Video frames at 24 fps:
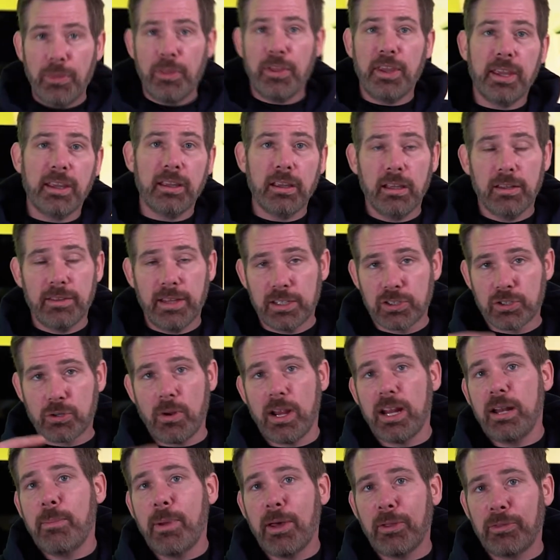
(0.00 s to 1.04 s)
thing that's
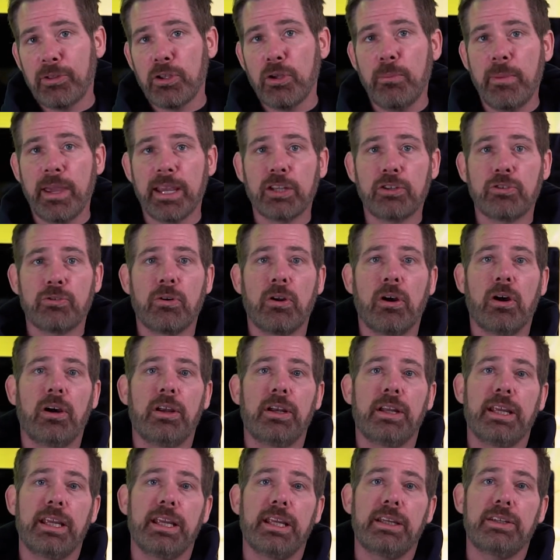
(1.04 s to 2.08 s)
great about the
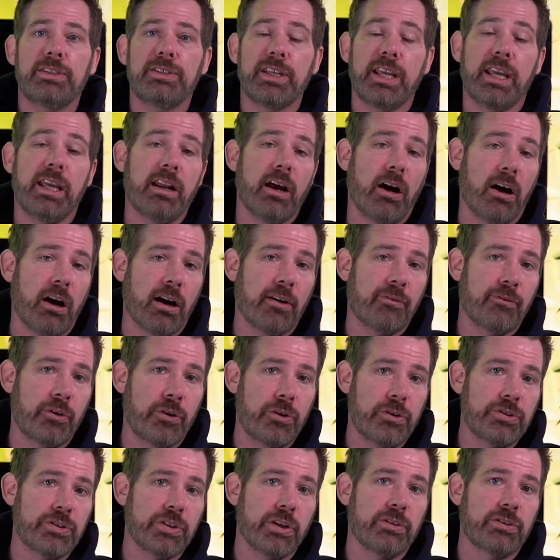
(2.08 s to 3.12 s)
Omegatron is it
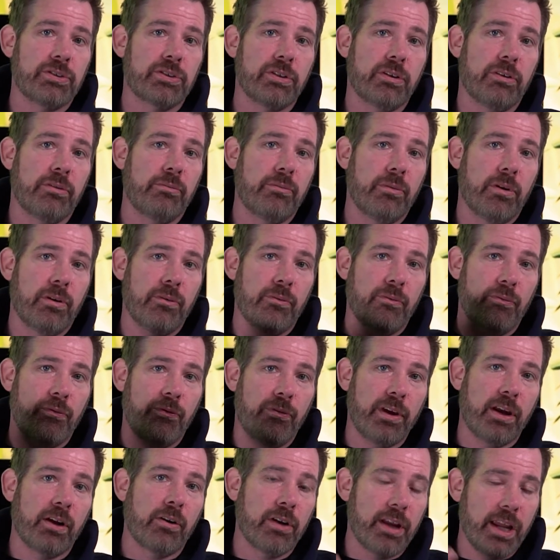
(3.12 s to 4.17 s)
offers some
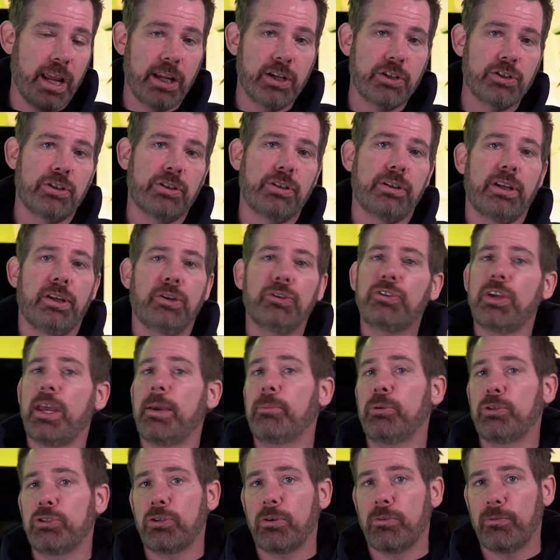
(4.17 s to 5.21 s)
variation in
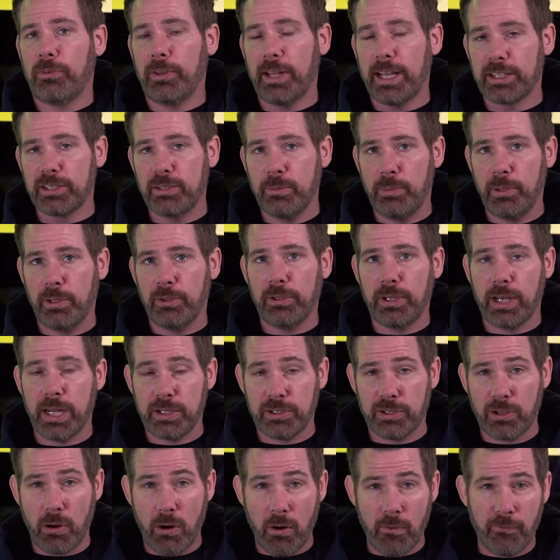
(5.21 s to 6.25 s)
temperature flexibilities.
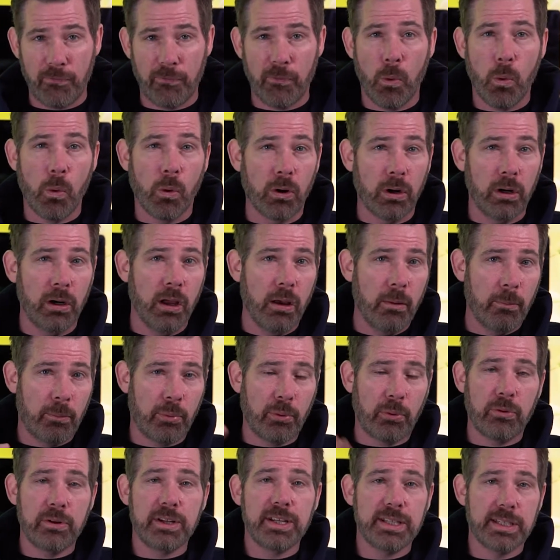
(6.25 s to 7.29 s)
There are 4
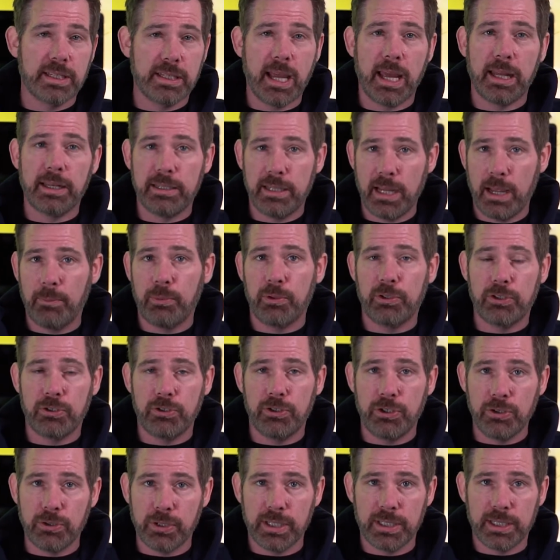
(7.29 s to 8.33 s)
preset
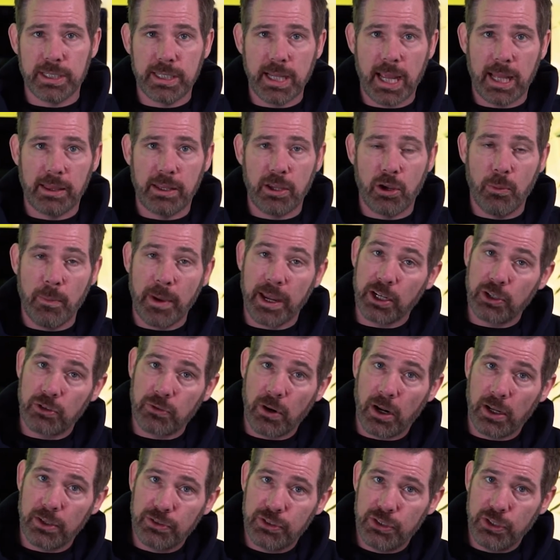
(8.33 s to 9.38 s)
temperatures you can set the
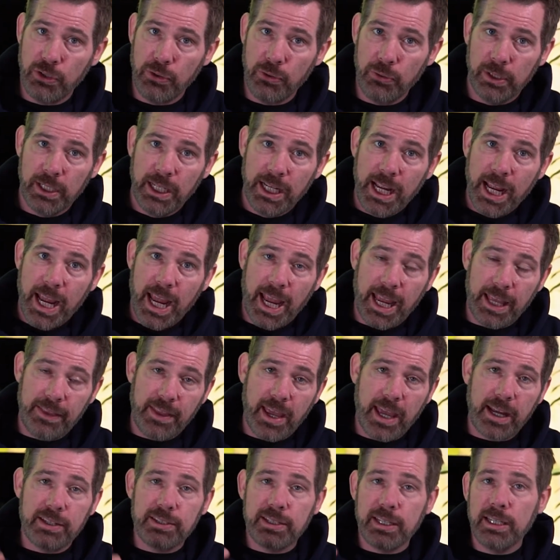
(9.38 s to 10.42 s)
Omegatron to, and
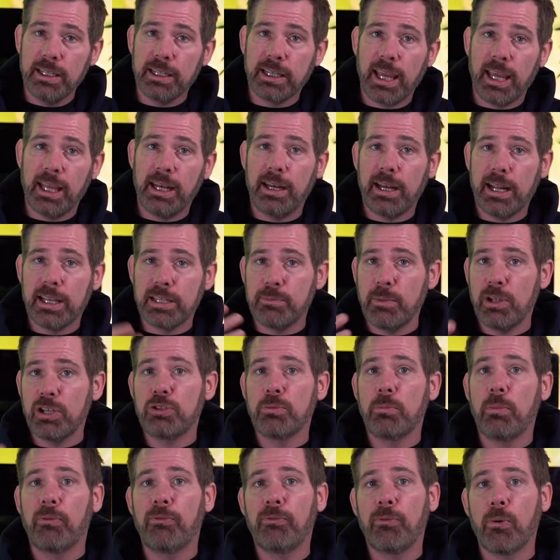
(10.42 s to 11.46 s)
that is indicated, as
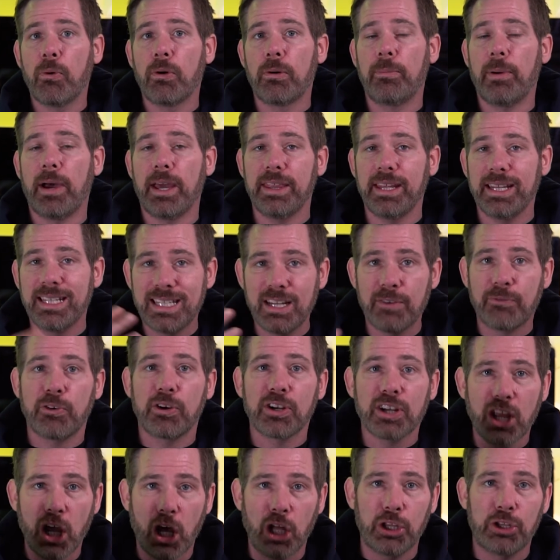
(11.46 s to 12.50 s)
mentioned before, by the
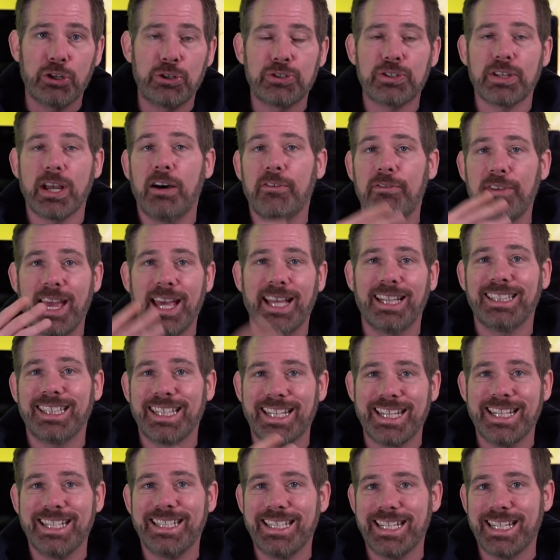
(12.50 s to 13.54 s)
different colors of
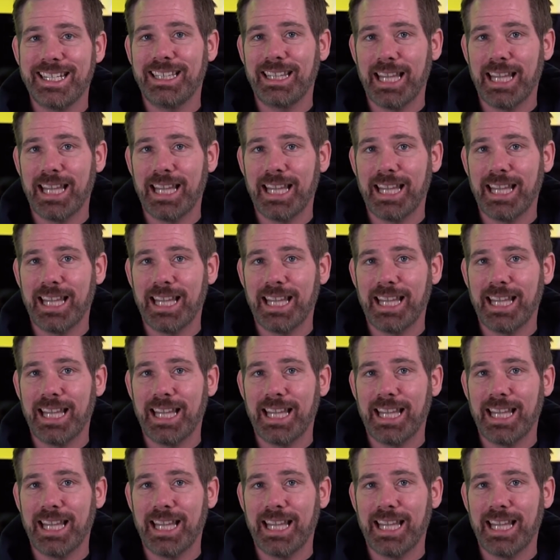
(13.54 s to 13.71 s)
LED